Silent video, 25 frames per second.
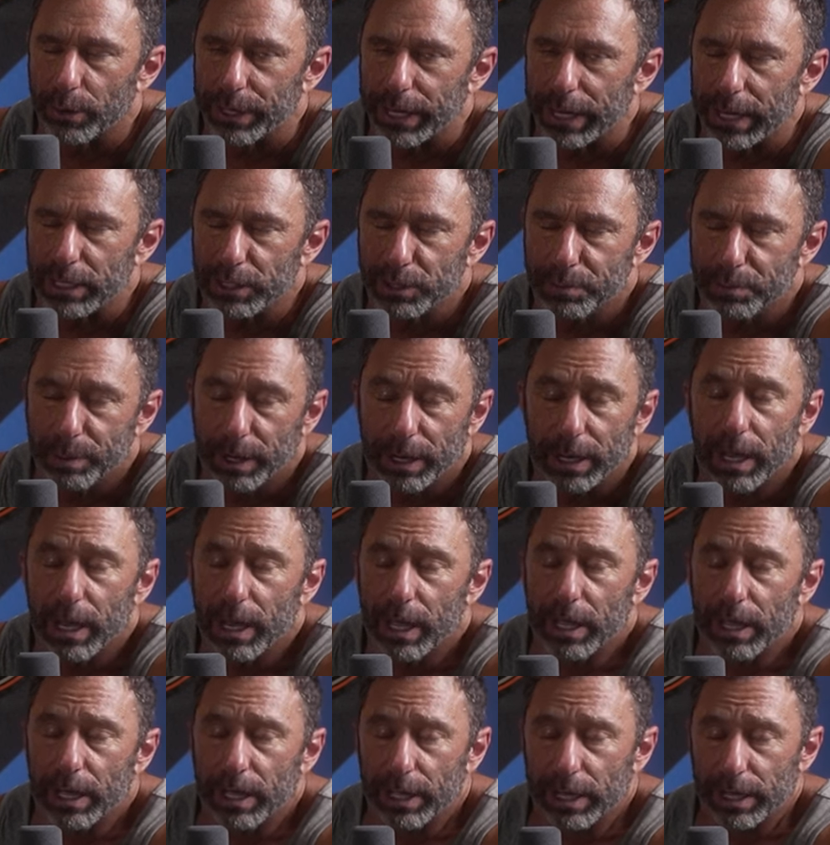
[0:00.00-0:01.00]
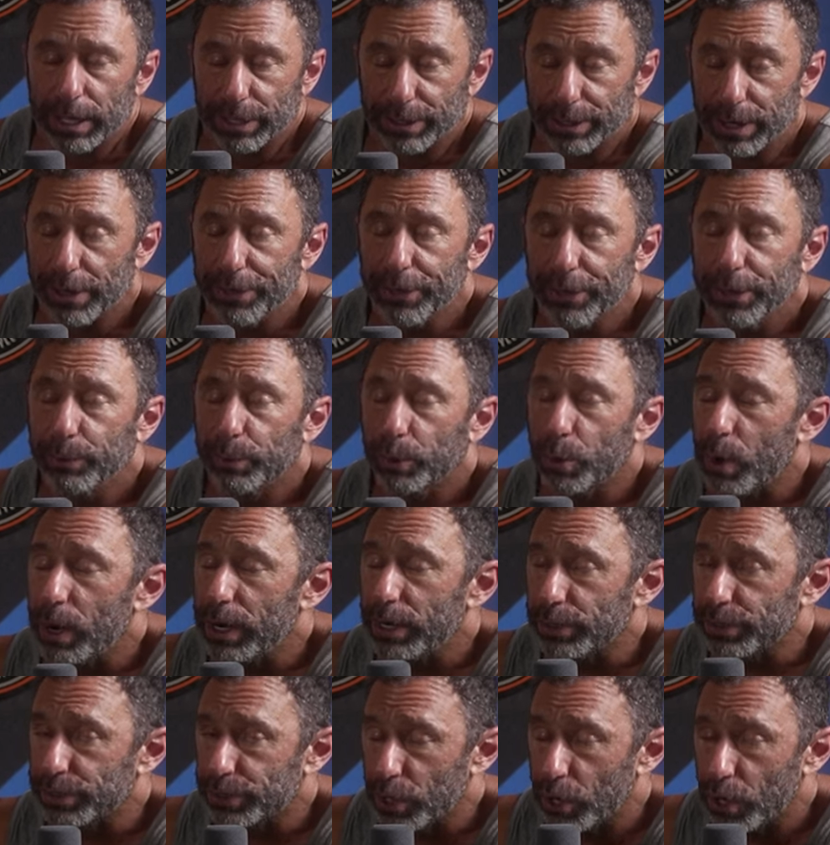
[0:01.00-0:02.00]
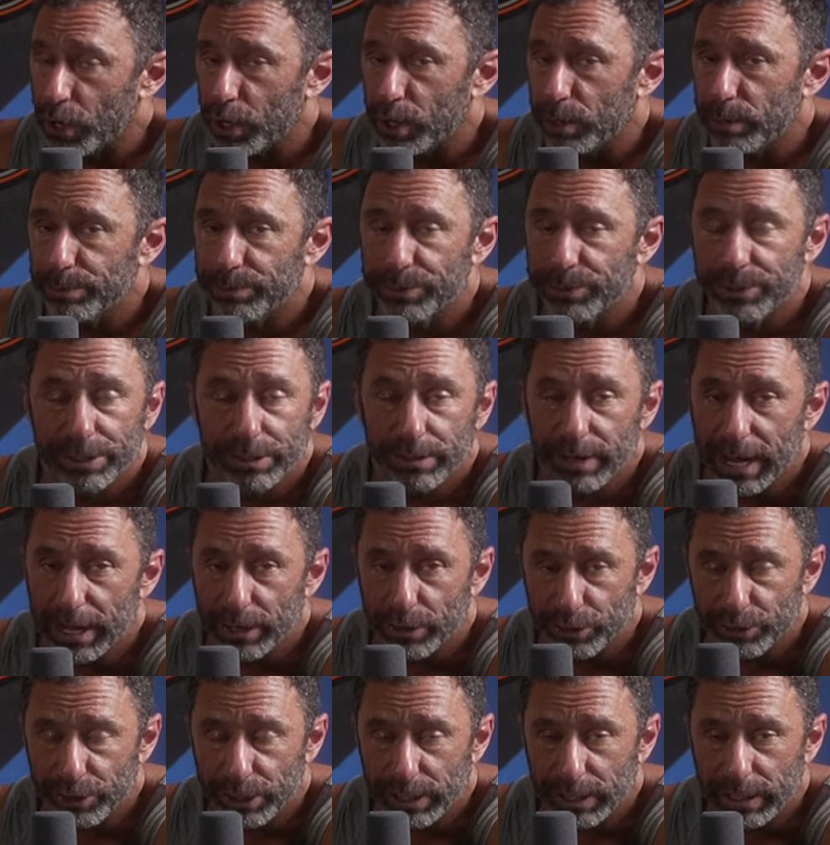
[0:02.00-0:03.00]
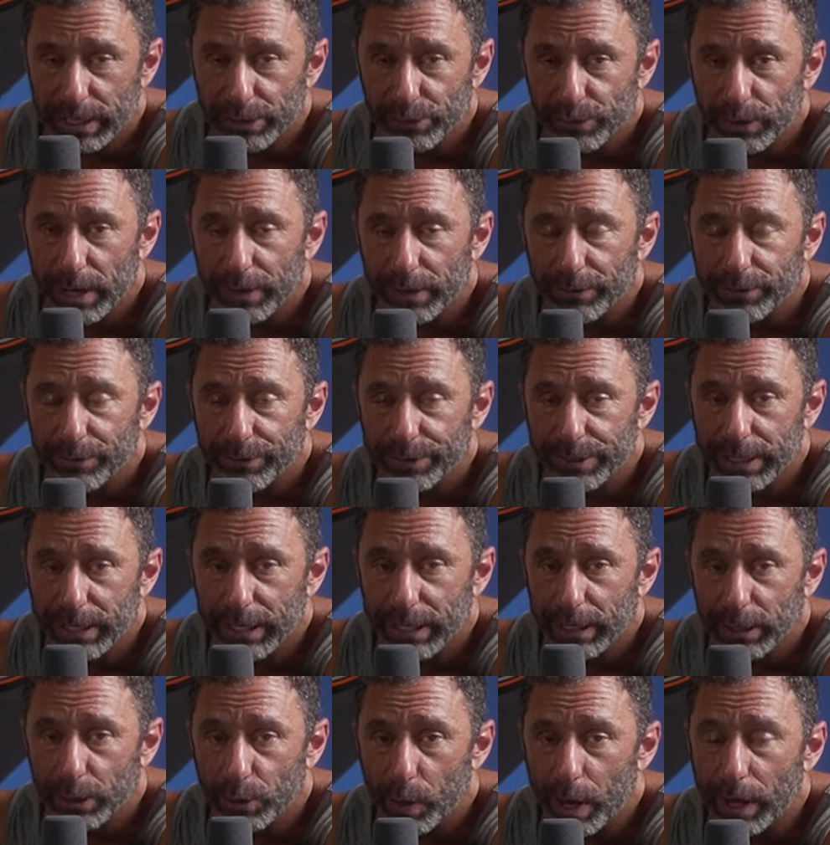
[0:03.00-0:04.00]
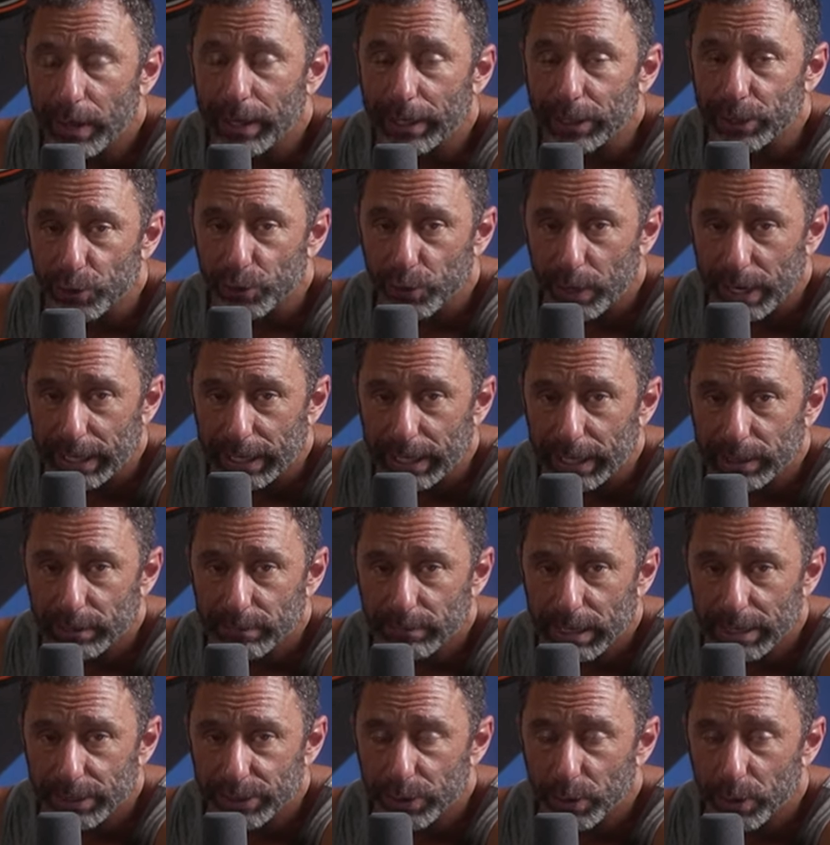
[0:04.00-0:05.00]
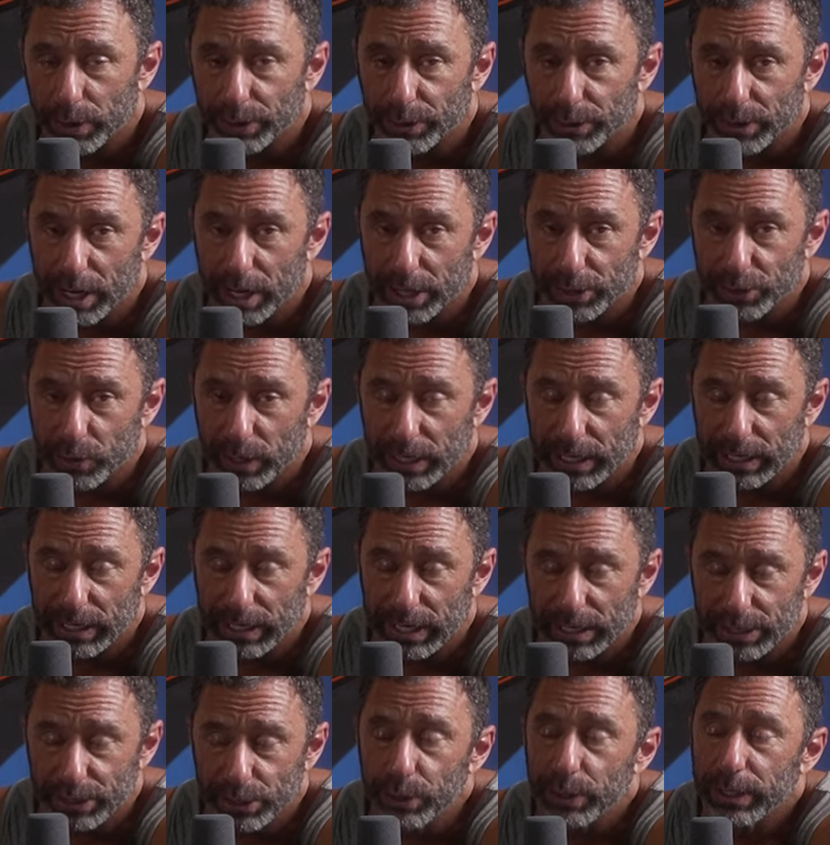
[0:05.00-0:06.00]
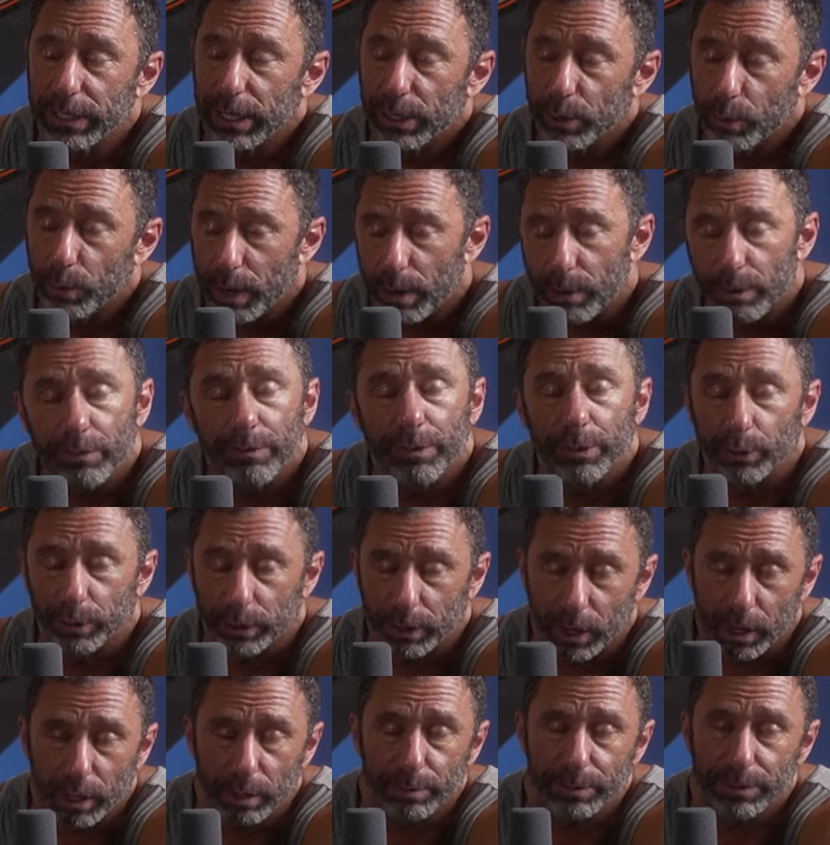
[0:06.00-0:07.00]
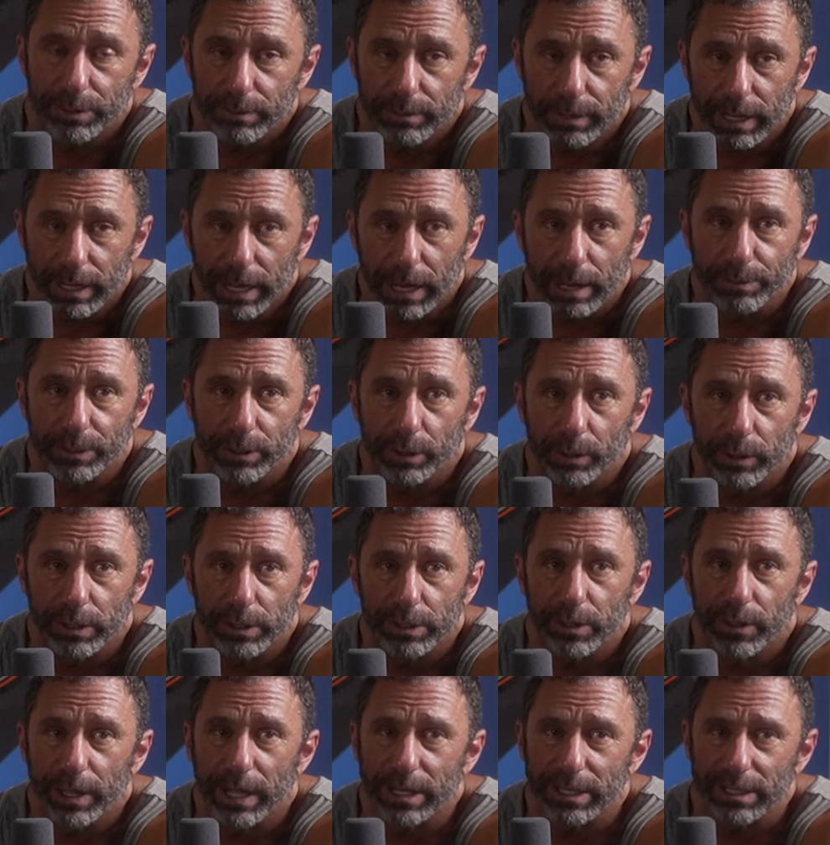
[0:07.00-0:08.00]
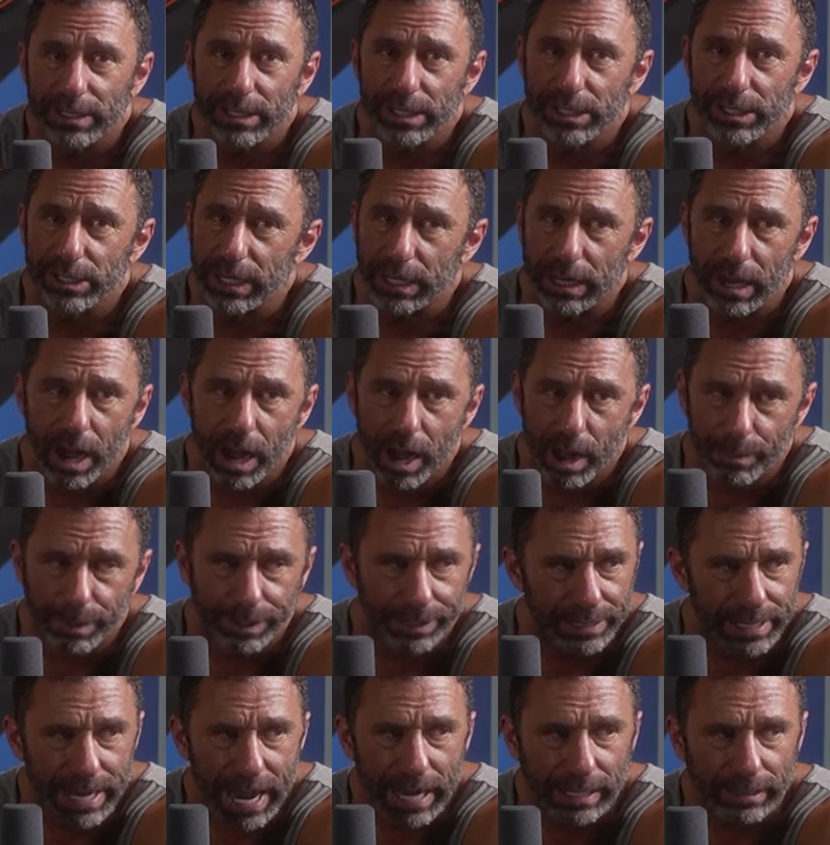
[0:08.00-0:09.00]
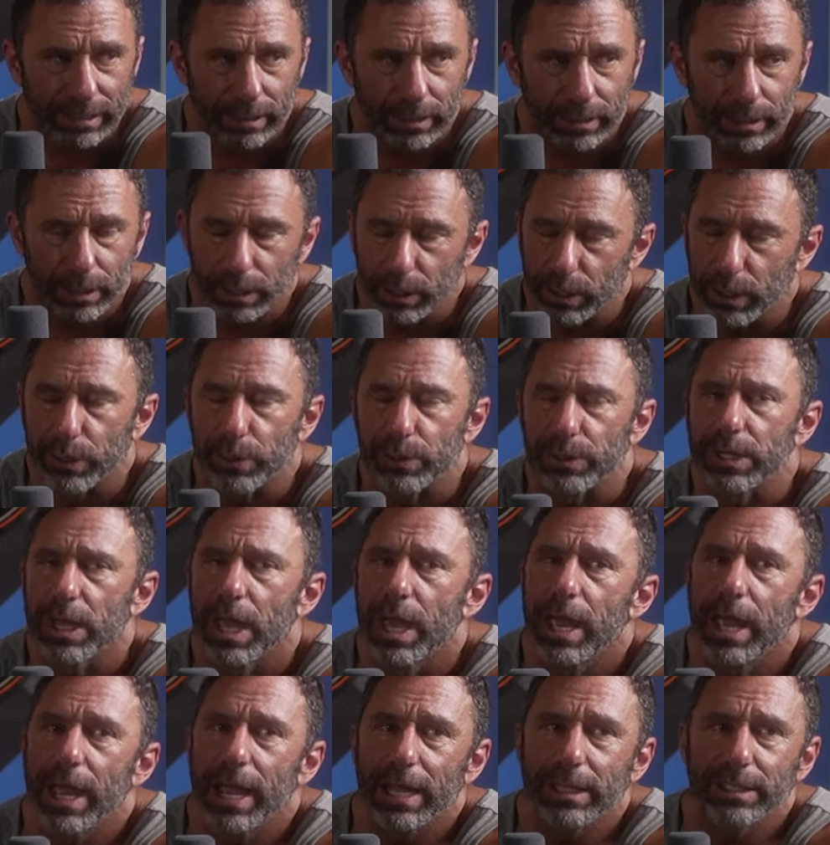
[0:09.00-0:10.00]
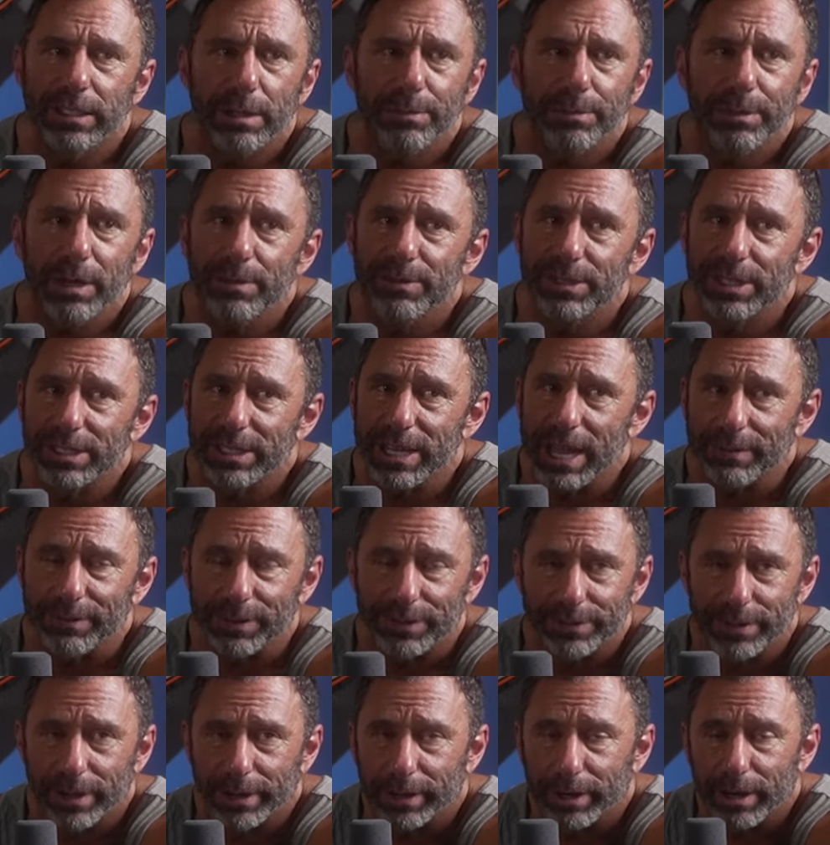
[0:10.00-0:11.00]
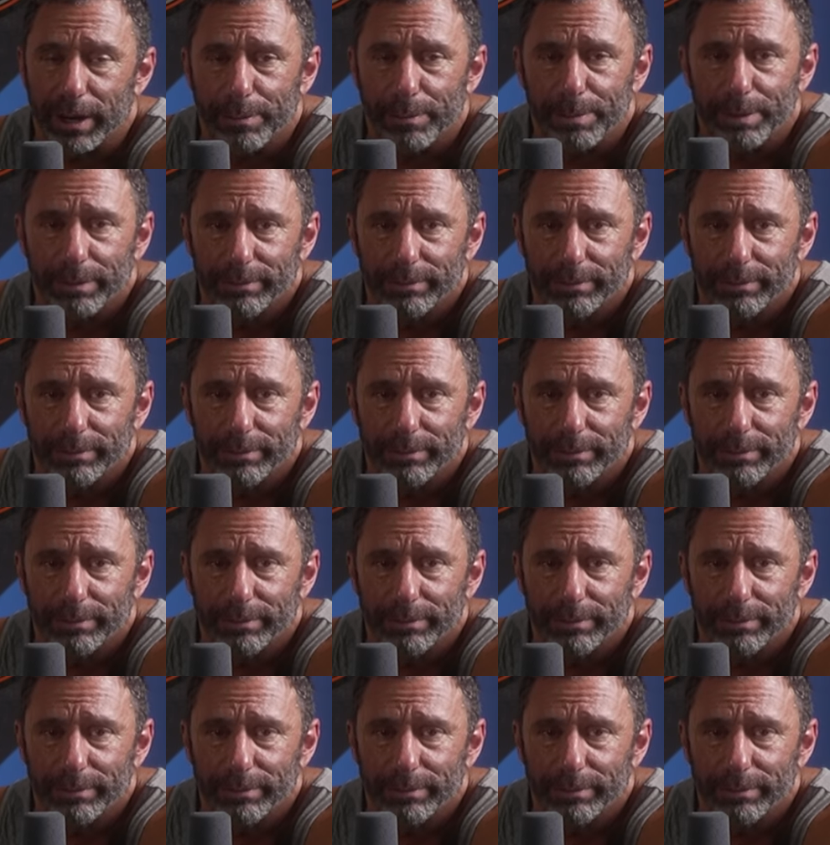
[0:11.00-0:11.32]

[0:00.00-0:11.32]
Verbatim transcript: days, but Nothing requires carbs, energy, and drives fatigue quite like training. And so on your non training days, you can get away with fewer carbs. Absolutely. So that is just a common tactic to use. And sometimes you just have to suck it up.